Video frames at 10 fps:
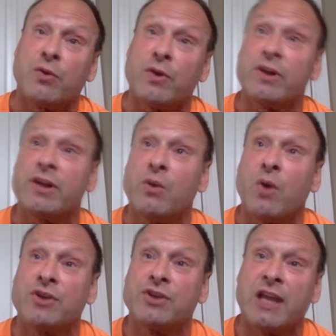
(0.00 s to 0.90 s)
really
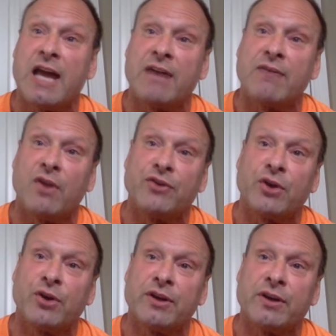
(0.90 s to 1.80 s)
wasn't a lot of
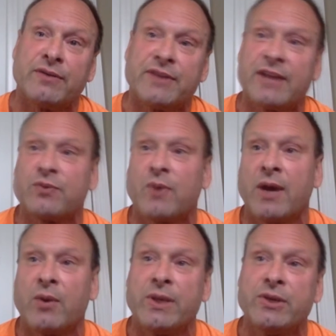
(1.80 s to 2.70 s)
alternatives. That's
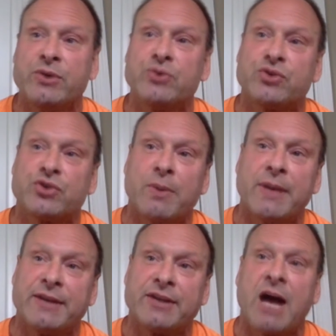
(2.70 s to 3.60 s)
why we use so
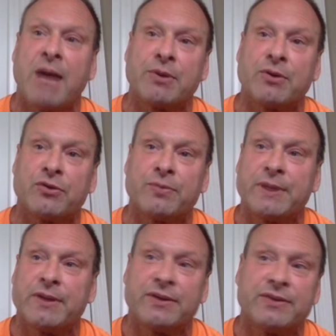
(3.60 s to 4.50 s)
many topicals,
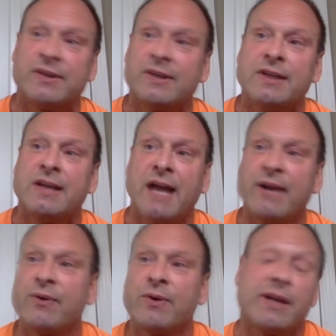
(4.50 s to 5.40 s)
because I
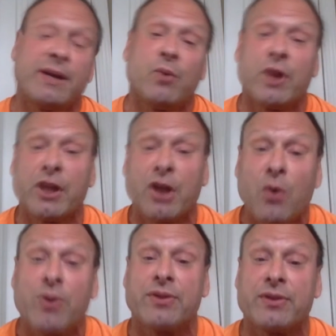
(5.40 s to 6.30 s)
really didn't want to go
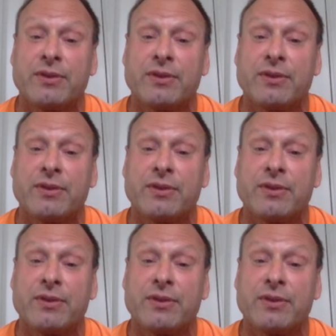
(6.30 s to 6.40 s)
with,